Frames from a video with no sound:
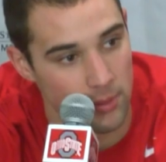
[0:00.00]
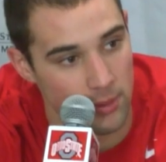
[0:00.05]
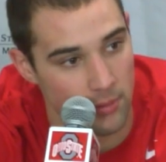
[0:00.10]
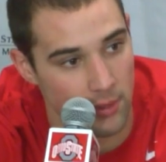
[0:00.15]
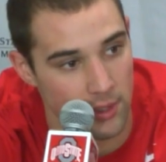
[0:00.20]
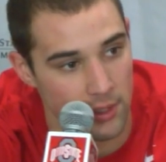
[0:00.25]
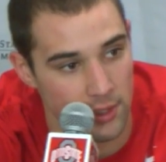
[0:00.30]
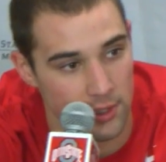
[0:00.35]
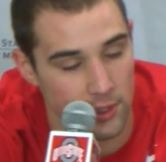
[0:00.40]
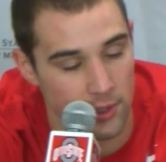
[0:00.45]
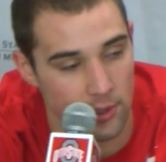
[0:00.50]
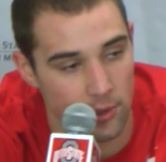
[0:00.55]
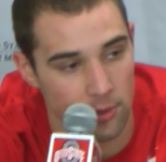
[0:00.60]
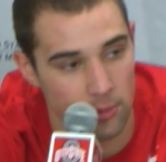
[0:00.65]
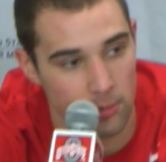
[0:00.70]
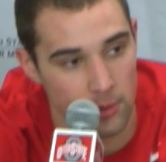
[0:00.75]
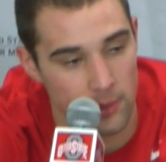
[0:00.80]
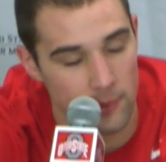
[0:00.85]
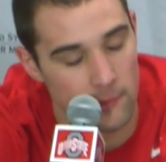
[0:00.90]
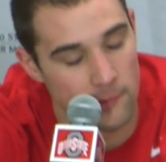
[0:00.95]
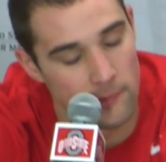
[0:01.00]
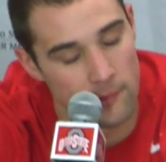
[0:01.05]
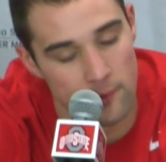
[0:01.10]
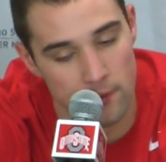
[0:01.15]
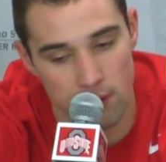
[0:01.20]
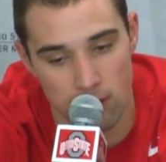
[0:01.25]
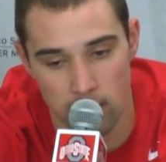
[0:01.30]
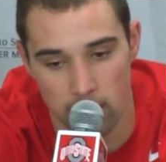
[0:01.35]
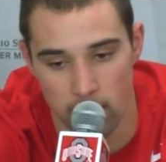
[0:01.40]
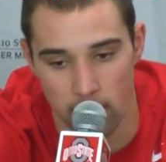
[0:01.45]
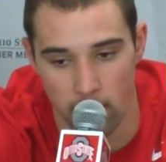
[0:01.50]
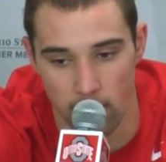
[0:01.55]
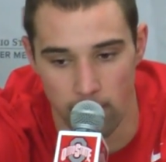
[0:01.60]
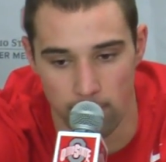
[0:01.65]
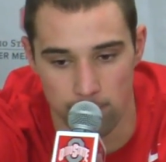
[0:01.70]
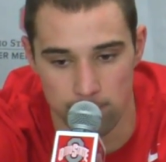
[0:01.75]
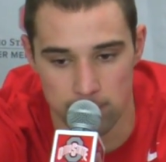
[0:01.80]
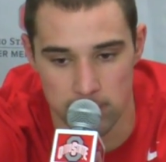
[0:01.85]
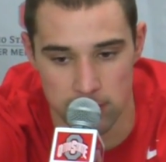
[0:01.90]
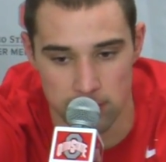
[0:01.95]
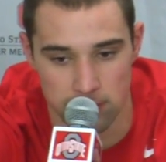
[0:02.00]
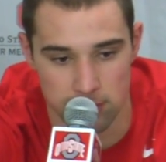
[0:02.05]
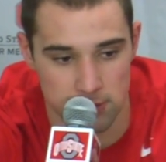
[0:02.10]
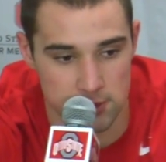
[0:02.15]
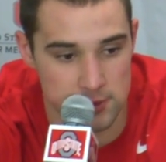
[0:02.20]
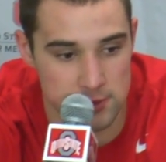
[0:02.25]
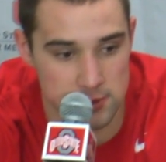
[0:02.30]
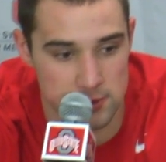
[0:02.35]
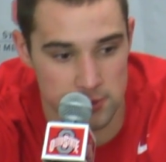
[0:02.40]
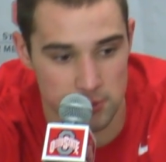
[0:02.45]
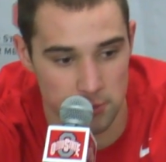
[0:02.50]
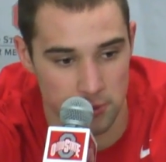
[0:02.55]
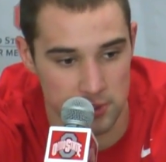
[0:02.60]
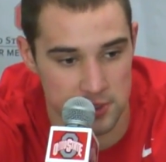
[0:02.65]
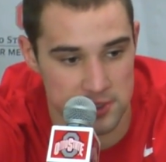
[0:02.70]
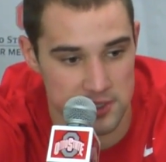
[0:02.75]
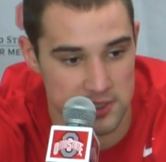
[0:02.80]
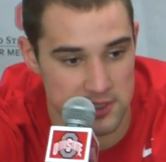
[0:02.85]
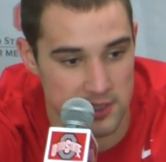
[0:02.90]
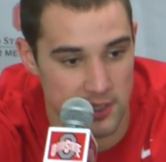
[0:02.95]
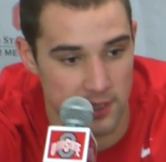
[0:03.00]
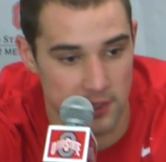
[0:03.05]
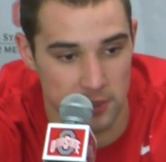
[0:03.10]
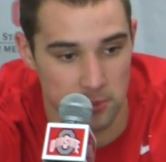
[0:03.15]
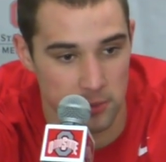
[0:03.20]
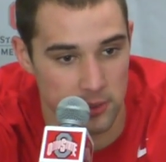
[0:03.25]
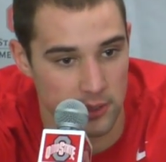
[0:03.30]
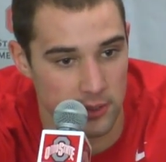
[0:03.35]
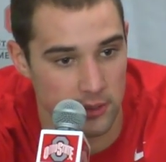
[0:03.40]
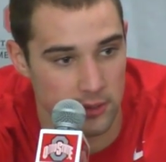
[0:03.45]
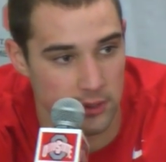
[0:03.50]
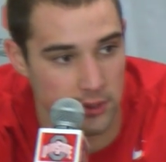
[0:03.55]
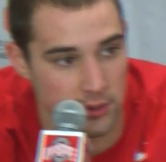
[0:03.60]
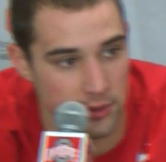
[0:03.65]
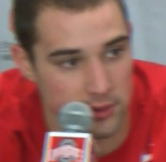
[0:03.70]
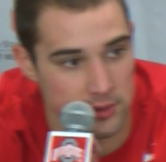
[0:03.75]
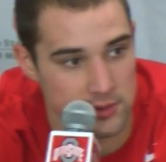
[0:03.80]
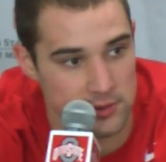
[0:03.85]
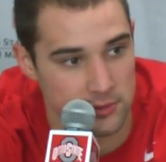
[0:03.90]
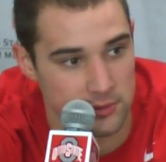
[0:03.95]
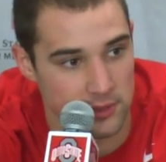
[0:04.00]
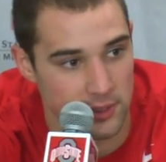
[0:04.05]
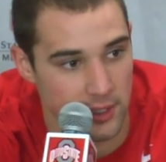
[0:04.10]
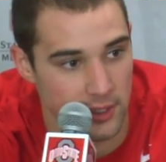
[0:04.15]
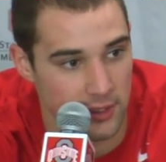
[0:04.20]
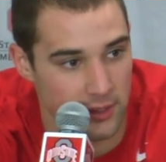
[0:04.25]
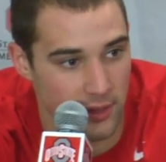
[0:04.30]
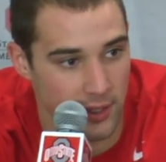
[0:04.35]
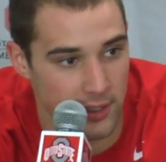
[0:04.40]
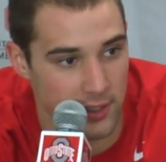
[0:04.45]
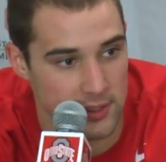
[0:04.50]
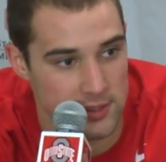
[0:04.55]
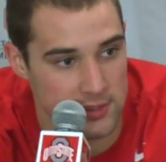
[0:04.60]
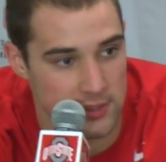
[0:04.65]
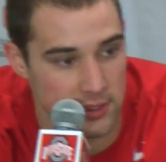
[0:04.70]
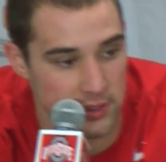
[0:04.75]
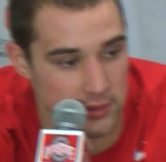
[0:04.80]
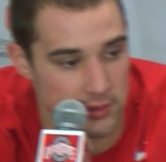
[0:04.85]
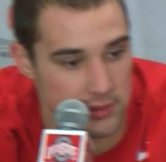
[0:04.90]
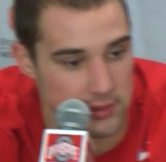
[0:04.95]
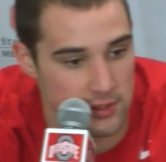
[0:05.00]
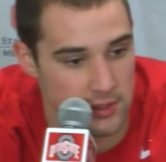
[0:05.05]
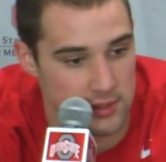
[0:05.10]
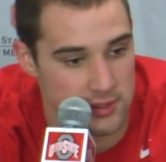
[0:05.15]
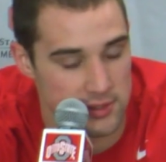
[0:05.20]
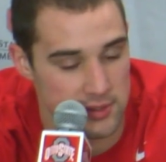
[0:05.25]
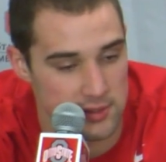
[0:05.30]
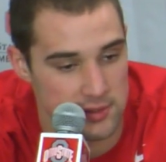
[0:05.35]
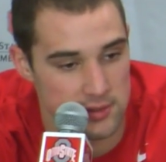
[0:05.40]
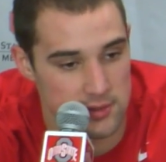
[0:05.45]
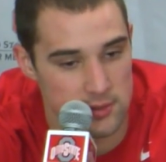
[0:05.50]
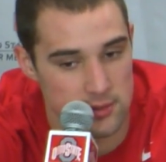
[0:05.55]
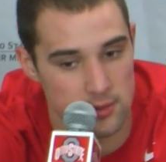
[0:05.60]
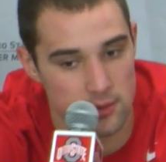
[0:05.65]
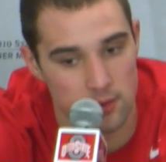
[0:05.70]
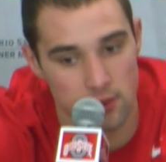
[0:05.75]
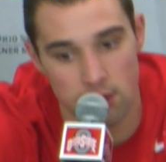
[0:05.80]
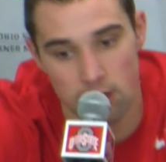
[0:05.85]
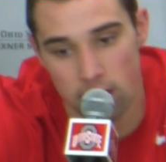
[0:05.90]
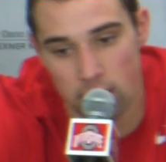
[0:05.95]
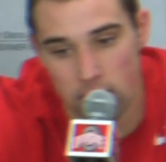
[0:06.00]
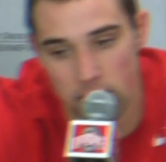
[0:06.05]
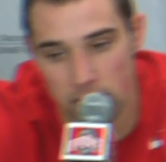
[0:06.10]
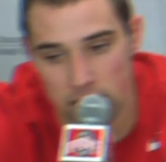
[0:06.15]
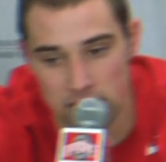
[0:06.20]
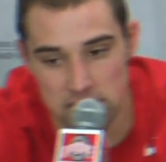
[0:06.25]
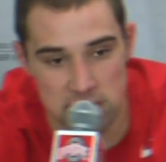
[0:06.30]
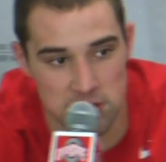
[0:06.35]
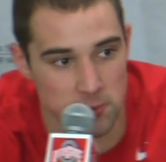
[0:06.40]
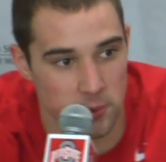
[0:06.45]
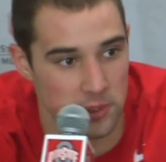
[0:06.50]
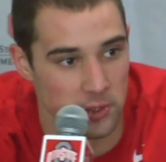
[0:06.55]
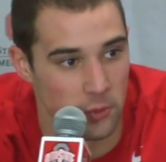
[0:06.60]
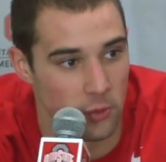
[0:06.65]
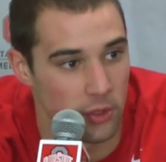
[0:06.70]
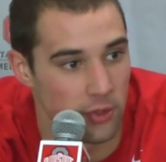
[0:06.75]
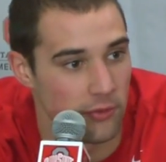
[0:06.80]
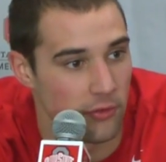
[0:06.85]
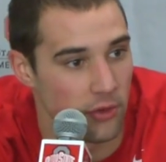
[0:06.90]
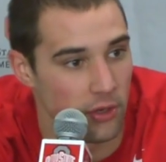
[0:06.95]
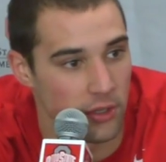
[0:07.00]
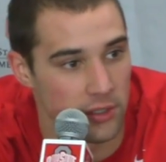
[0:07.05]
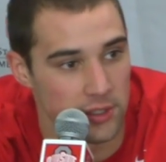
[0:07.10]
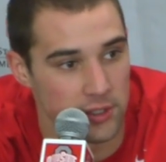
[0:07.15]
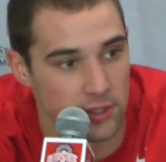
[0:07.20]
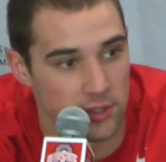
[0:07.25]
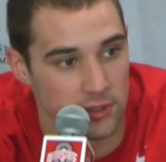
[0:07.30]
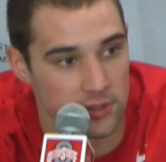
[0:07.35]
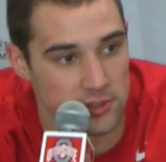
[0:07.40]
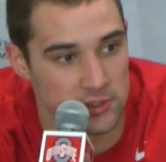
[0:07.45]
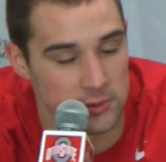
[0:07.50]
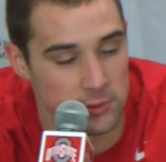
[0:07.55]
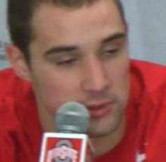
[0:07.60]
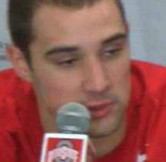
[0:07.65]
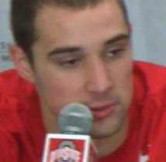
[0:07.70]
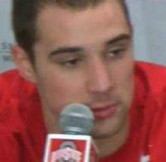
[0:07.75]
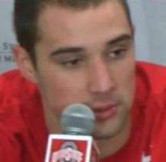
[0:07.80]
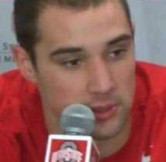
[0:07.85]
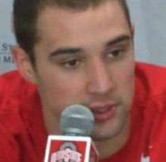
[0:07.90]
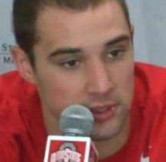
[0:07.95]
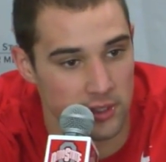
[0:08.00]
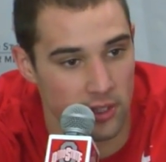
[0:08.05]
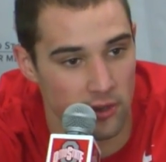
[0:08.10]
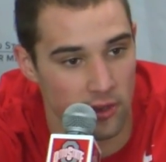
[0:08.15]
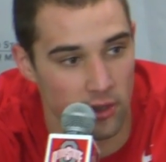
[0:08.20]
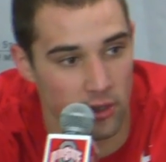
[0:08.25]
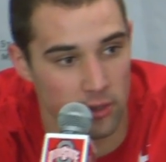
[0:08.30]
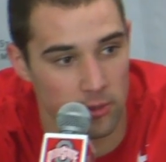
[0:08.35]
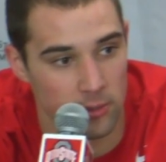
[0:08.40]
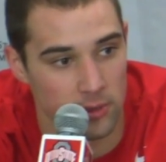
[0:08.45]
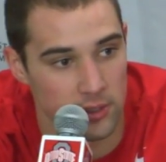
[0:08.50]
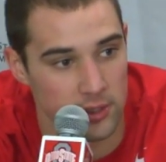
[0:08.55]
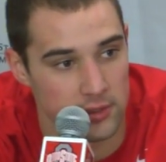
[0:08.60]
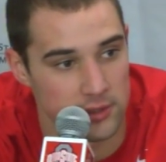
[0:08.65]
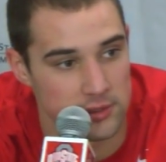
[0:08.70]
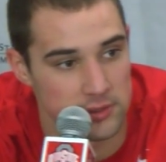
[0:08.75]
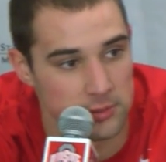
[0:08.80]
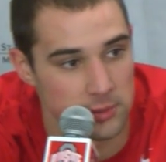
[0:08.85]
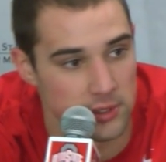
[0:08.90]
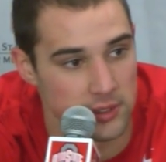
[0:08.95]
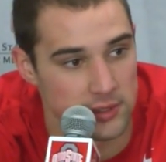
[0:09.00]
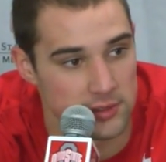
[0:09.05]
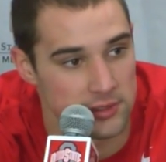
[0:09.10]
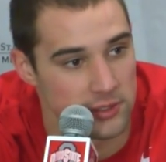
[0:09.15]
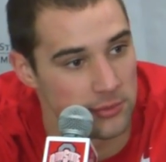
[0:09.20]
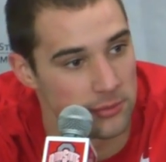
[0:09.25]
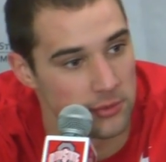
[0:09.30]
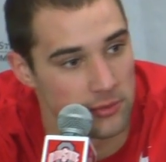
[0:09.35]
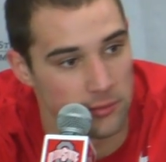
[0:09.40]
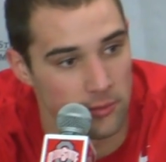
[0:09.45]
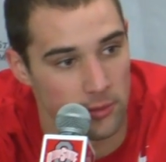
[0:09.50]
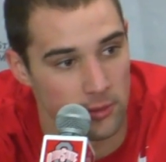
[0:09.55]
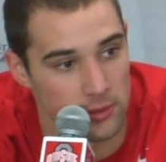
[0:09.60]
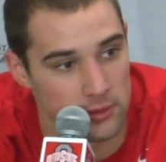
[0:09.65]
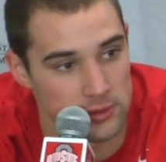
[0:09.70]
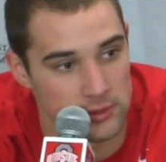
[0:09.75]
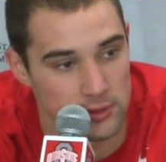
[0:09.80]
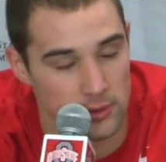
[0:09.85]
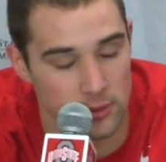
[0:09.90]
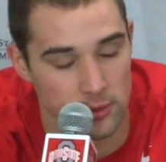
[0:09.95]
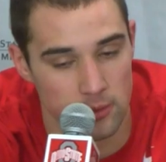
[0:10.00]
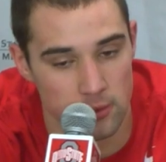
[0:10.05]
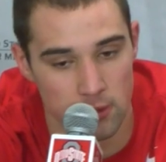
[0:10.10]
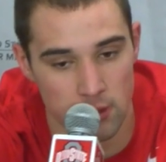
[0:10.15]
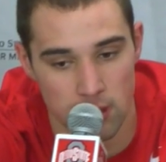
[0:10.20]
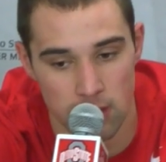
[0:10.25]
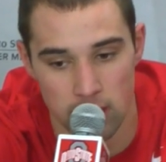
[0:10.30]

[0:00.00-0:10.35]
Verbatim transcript: be ready to go, but you know, we're just excited to be here. You know, it's like I said, this is what you work for all year. This is what you put in all the hard work in the spring and summer for. So,